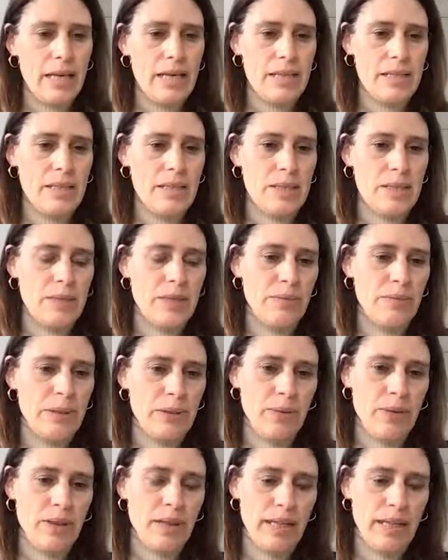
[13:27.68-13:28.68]
So I want
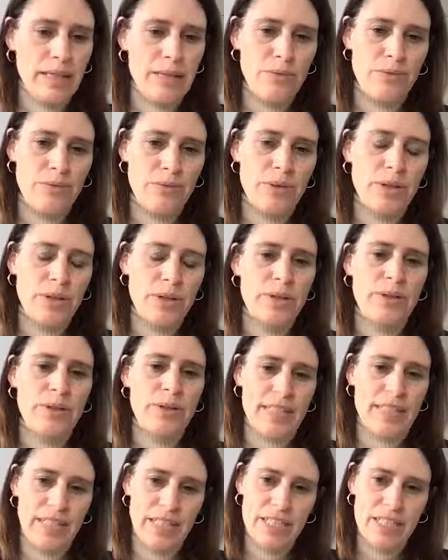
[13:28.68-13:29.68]
to thank you for your
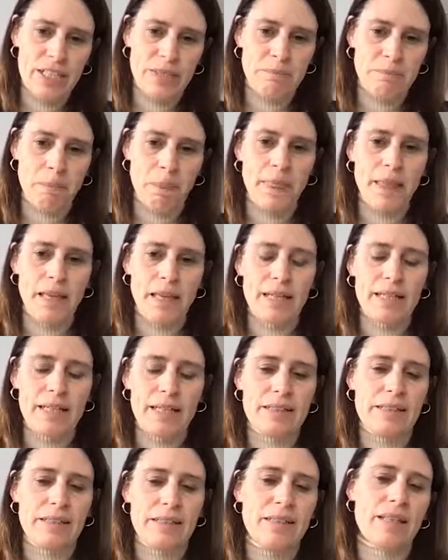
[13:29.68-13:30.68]
attention
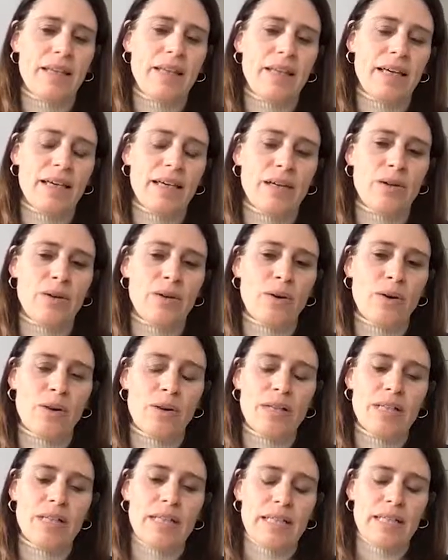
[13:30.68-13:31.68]
and thank
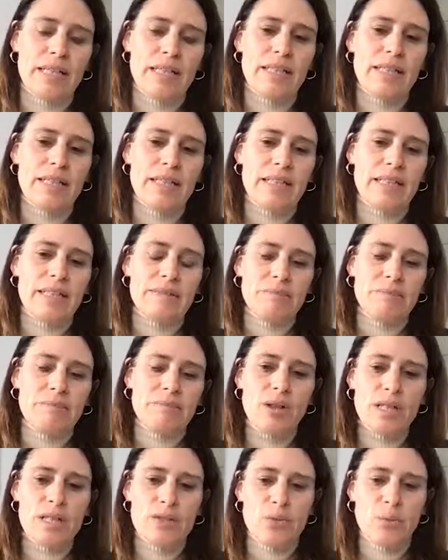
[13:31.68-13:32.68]
all the
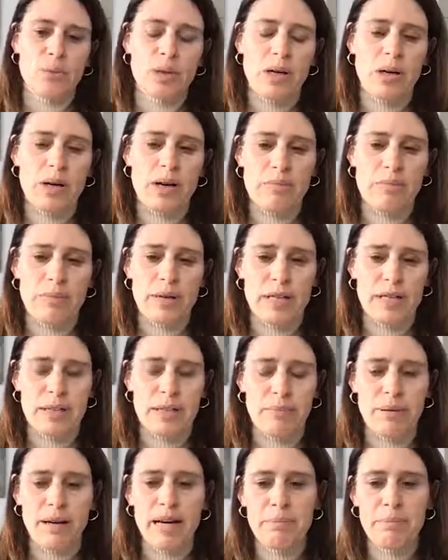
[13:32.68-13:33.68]
colleagues from my
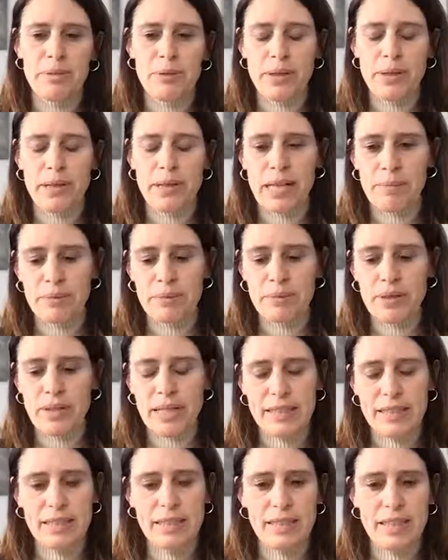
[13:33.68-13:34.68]
department who helped
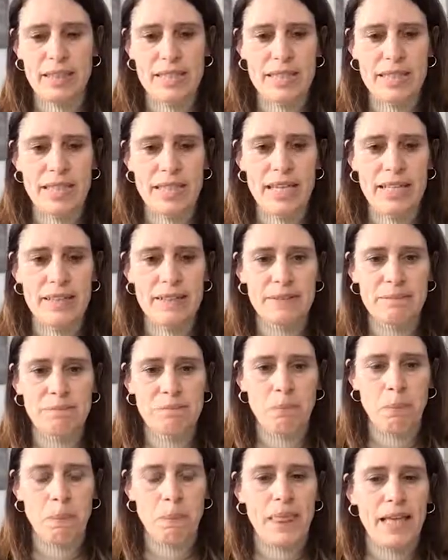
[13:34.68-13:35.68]
collecting this data.
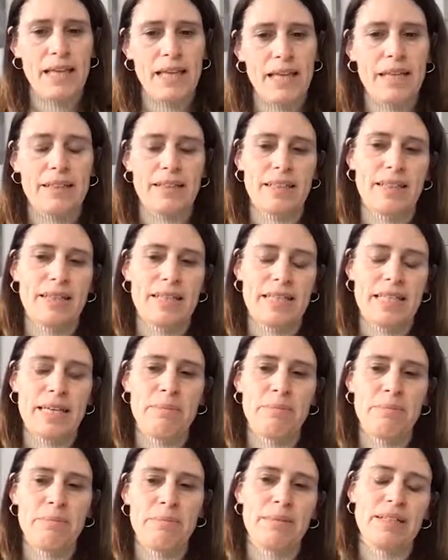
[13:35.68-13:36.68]
And at the
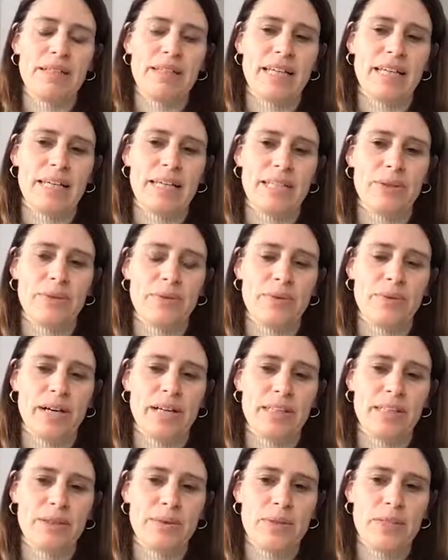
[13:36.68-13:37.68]
same time, I'd like to
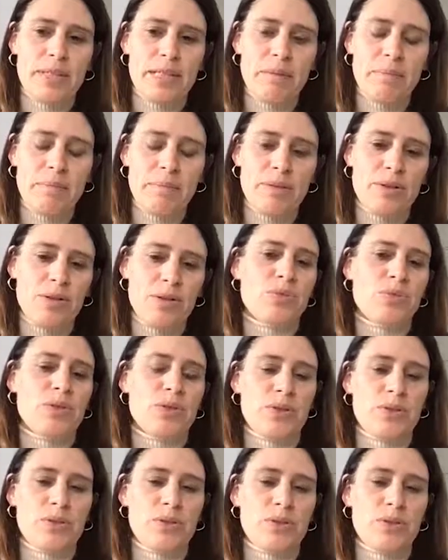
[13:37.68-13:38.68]
invite you to the EPOS,
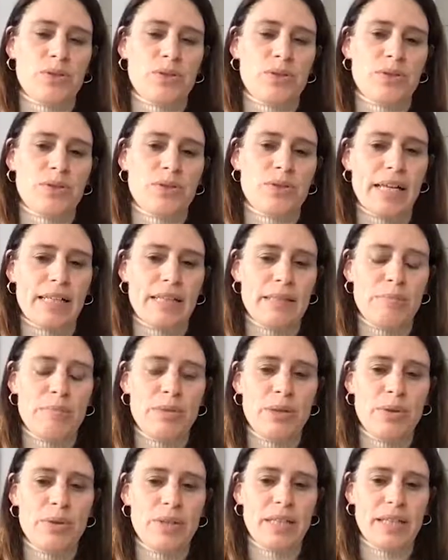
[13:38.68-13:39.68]
which will be held in
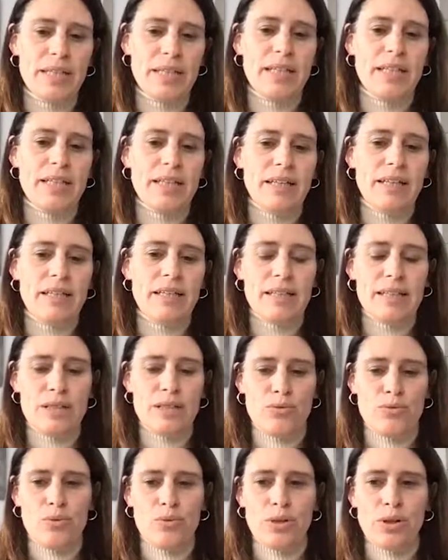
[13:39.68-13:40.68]
Munich in
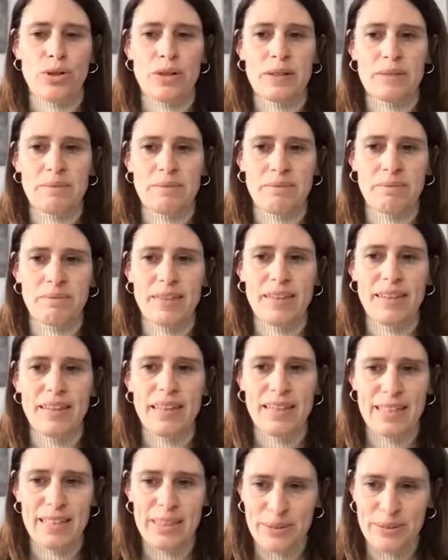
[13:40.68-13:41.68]
this fall.
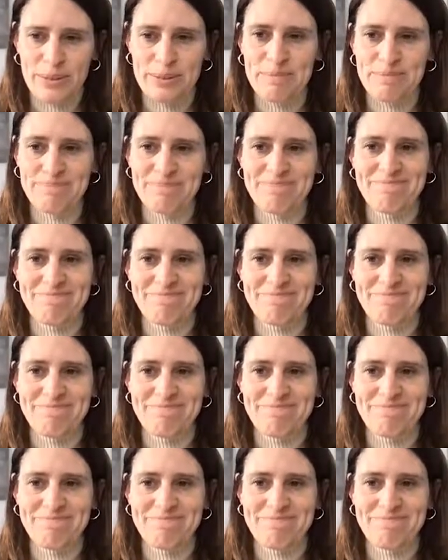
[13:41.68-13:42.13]
Thank you.